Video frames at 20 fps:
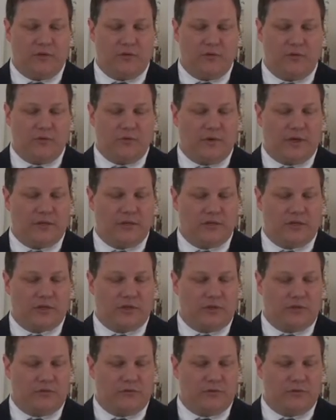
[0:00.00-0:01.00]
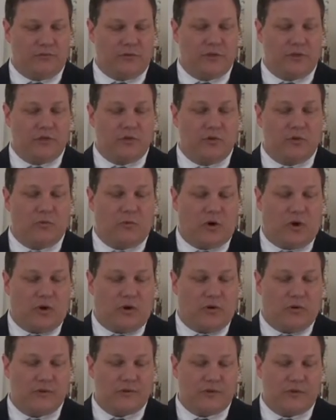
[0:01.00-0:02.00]
you and the children within your
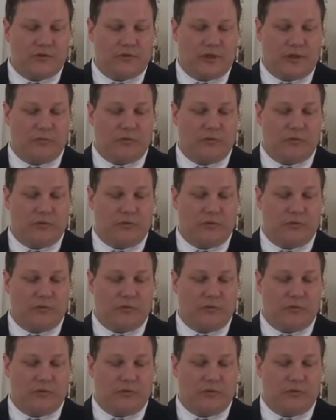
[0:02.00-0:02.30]
walls,